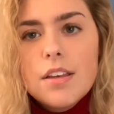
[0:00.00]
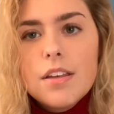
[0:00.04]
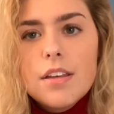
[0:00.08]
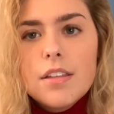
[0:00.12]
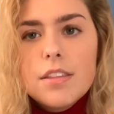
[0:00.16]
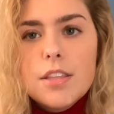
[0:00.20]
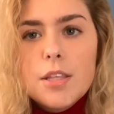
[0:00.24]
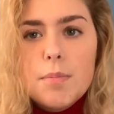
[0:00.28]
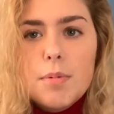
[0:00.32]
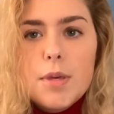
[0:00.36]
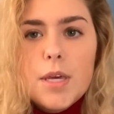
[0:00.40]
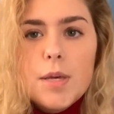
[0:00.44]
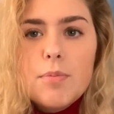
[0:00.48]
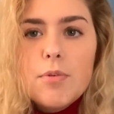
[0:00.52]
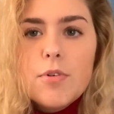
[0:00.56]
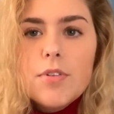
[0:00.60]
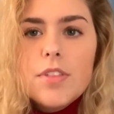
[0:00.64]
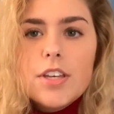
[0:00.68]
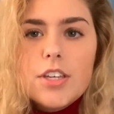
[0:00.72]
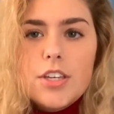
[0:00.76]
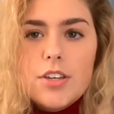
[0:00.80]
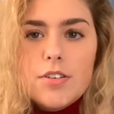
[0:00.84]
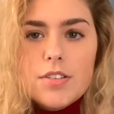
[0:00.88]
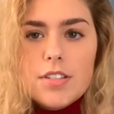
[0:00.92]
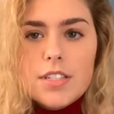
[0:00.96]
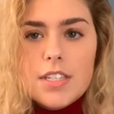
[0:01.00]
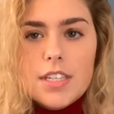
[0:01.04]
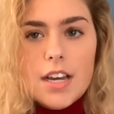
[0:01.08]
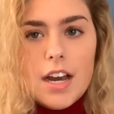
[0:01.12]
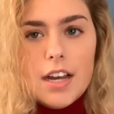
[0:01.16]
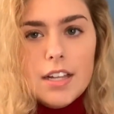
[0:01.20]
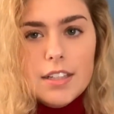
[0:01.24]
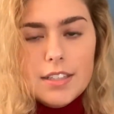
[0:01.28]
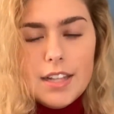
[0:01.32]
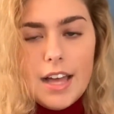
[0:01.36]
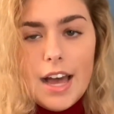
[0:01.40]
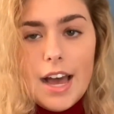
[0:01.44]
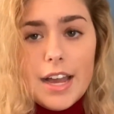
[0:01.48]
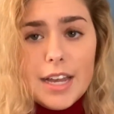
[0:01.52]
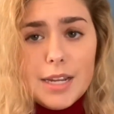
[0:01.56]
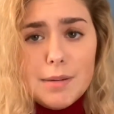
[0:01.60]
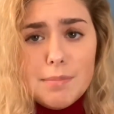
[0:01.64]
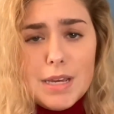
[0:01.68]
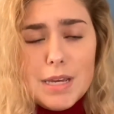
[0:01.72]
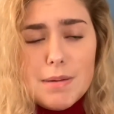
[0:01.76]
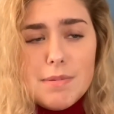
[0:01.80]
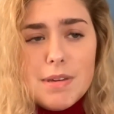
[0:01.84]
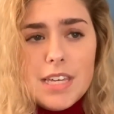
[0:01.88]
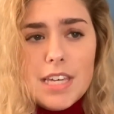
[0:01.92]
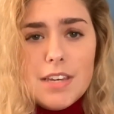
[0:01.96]
the people that you see online,
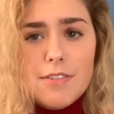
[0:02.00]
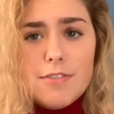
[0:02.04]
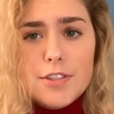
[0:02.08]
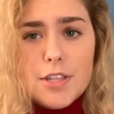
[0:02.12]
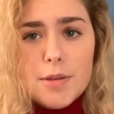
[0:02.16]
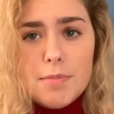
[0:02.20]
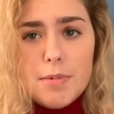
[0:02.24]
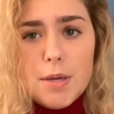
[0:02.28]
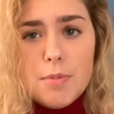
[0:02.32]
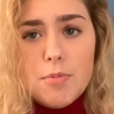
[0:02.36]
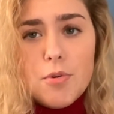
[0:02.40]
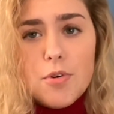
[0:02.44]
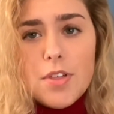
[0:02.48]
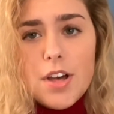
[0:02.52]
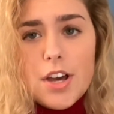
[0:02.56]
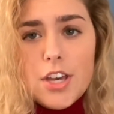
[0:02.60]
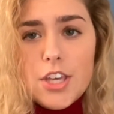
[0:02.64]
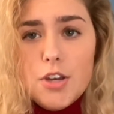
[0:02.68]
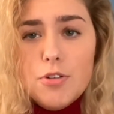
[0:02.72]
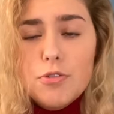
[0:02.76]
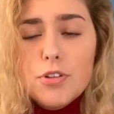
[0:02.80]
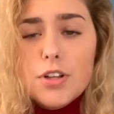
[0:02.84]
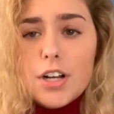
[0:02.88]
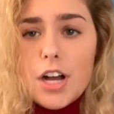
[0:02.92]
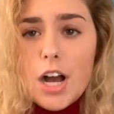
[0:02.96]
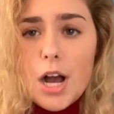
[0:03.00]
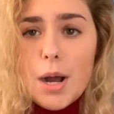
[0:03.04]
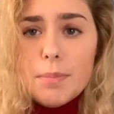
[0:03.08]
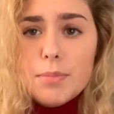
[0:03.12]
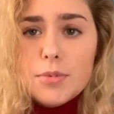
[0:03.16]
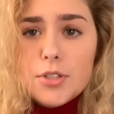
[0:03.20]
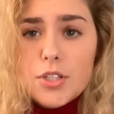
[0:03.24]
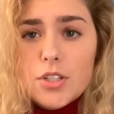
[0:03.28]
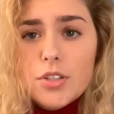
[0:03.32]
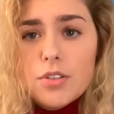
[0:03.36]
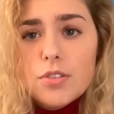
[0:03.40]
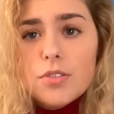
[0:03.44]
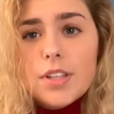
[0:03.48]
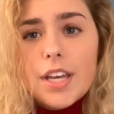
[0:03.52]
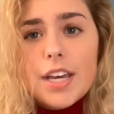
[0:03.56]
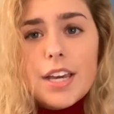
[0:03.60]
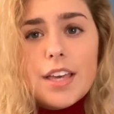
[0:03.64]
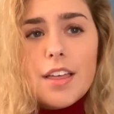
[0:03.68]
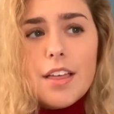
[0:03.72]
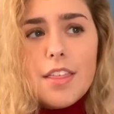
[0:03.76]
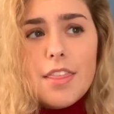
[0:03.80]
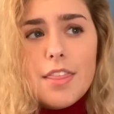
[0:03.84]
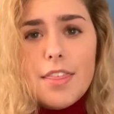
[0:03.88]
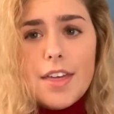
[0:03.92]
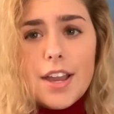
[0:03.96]
maybe even the people that you look up to, like,
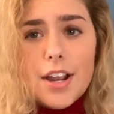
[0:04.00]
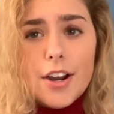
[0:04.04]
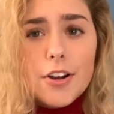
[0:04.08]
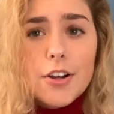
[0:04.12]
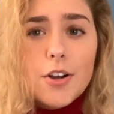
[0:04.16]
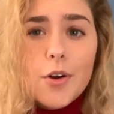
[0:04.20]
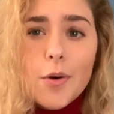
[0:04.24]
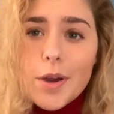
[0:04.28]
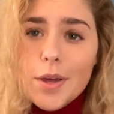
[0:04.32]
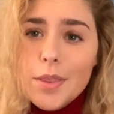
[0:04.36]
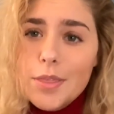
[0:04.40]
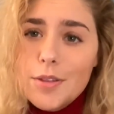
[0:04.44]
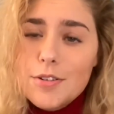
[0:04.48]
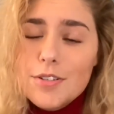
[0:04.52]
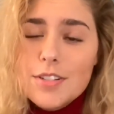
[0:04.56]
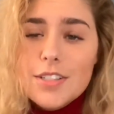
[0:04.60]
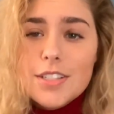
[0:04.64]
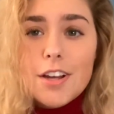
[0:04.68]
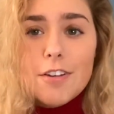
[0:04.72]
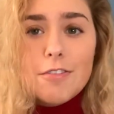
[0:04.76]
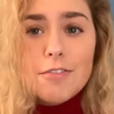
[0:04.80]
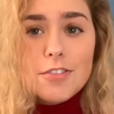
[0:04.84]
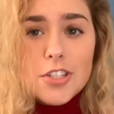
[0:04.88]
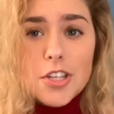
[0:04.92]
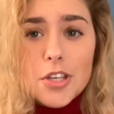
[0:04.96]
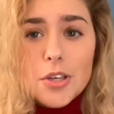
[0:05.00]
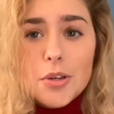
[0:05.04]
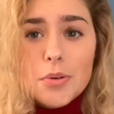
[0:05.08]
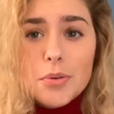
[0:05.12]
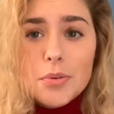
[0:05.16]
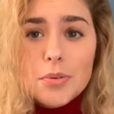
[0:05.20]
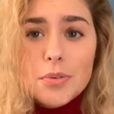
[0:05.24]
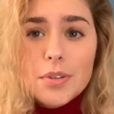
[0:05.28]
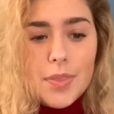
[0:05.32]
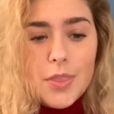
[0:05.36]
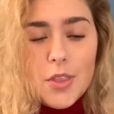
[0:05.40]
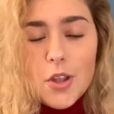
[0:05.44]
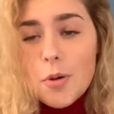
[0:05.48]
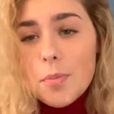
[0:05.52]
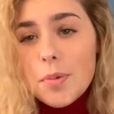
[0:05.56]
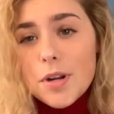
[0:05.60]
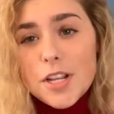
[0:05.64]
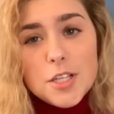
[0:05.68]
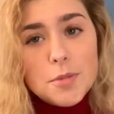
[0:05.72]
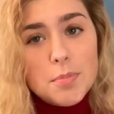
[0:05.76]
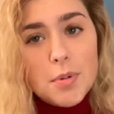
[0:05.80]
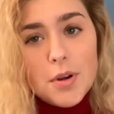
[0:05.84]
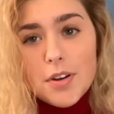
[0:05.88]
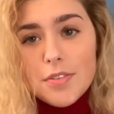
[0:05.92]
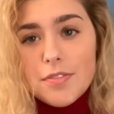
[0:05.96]
they're going through stuff too.
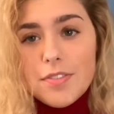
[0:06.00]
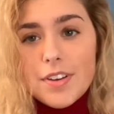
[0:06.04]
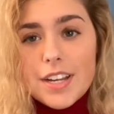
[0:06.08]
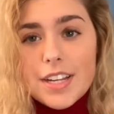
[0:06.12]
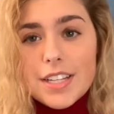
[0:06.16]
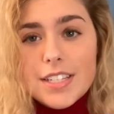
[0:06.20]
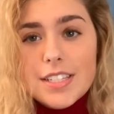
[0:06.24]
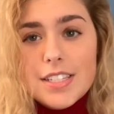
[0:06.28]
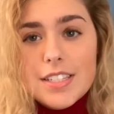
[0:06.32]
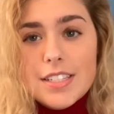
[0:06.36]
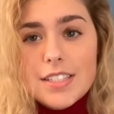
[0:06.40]
Nobody's perfect,